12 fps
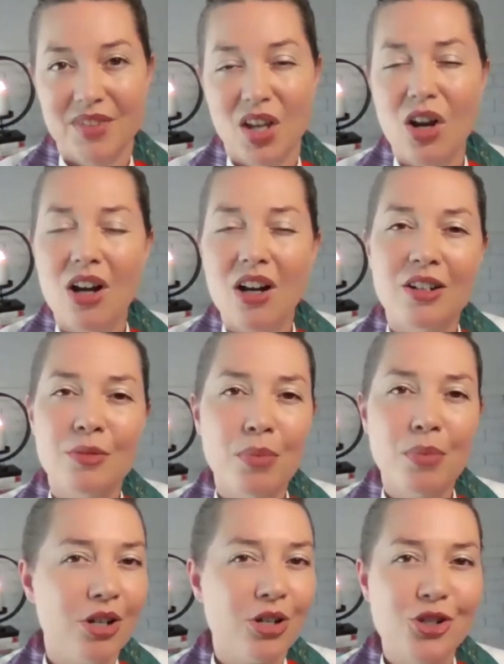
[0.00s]
our
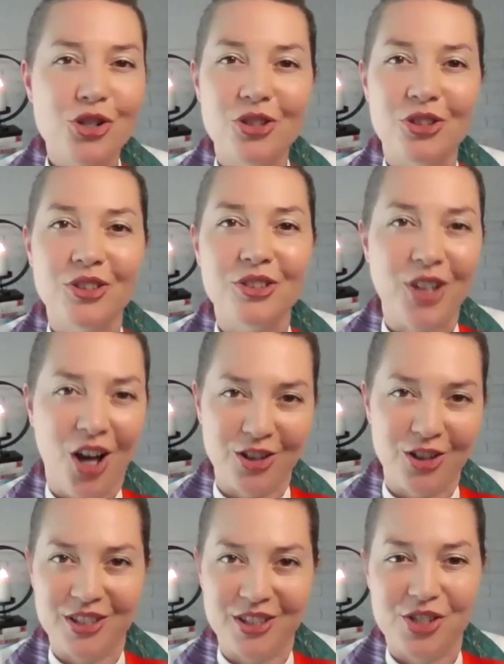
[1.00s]
partial
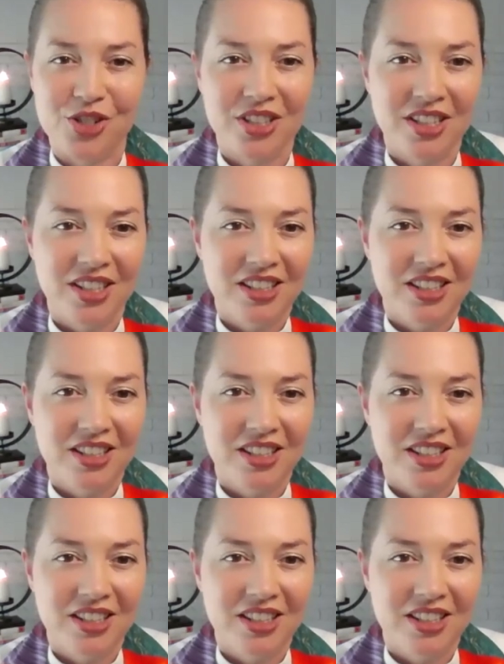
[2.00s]
knowledge